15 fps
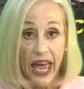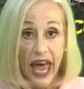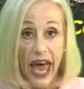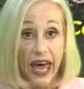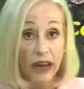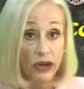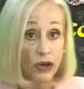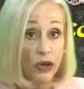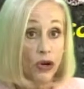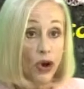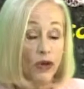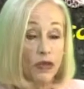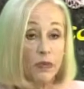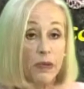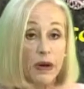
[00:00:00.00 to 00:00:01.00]
And,
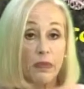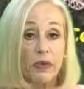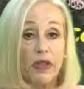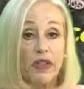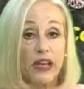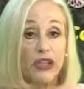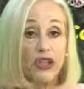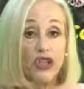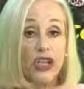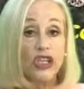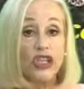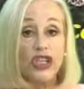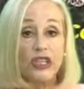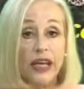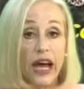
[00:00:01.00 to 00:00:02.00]
the people that
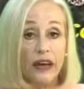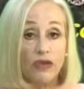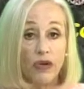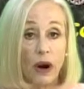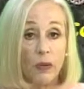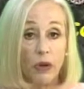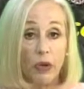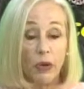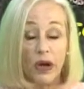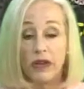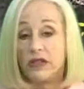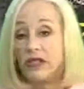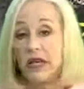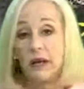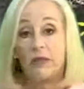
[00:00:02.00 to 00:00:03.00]
Gigi's had trouble with
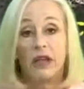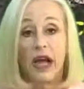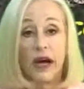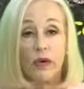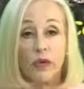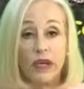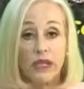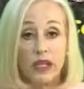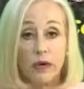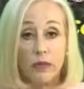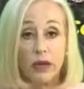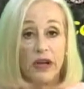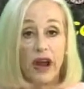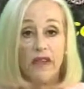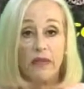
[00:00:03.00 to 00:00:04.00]
seemed like
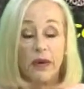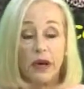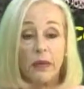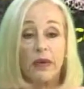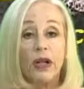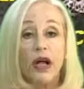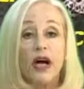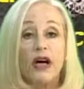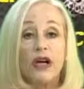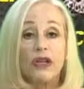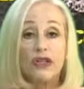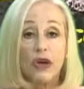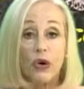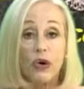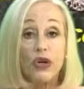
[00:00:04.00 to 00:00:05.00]
reasonable enough people.
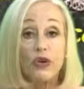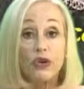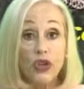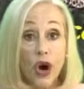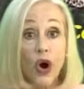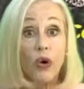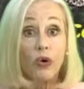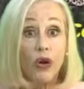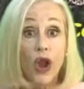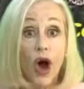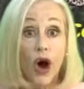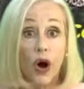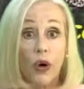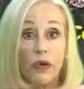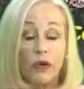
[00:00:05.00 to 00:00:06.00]
So you don't
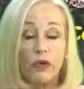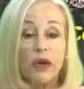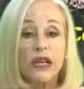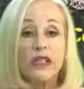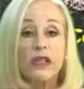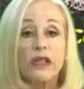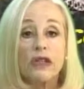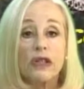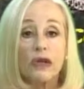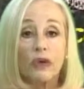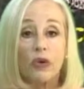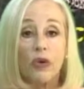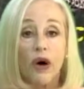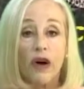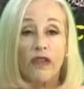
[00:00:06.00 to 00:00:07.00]
know. The reason
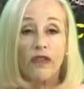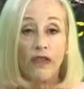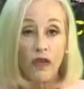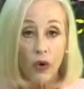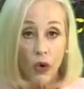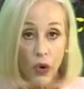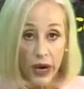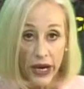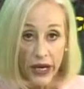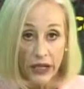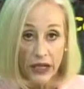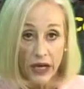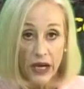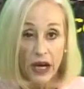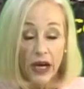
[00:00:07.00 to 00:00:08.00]
to
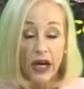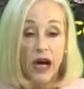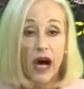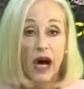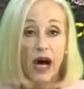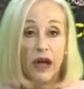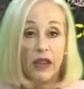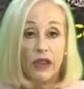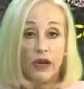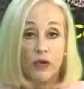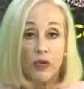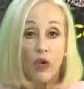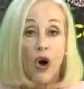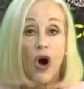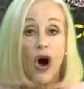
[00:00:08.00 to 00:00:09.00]
avoid the
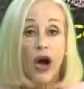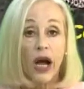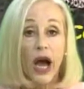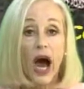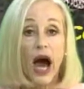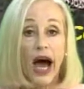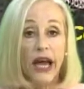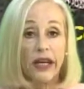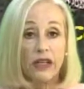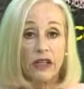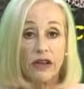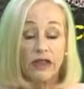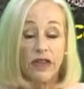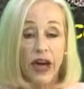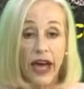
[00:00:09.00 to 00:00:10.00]
wrong kind
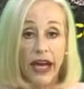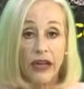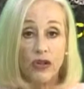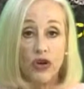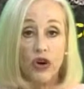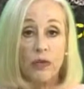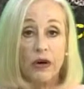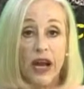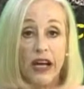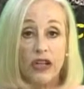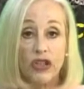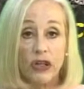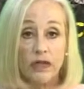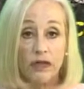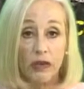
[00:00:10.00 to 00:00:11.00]
of a
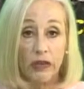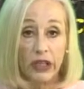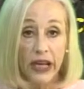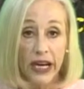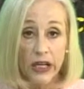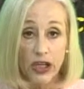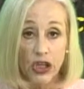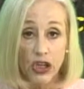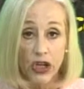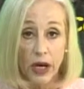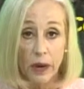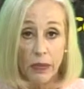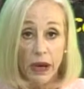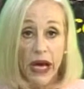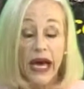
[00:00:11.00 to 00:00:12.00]
termination of a
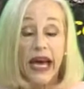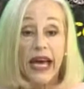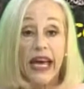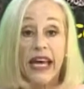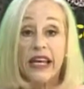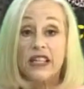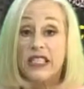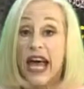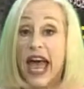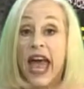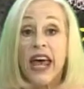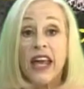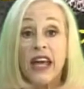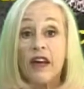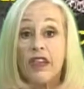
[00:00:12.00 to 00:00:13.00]
relationship is
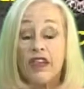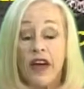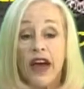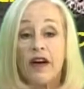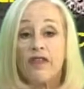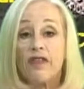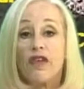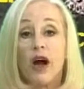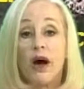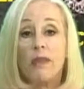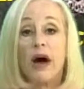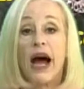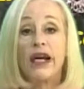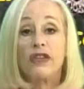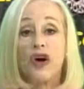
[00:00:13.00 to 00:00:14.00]
anything
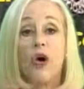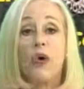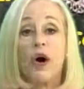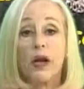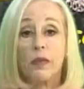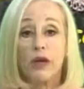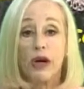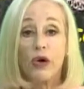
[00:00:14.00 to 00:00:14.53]
from I don't want to be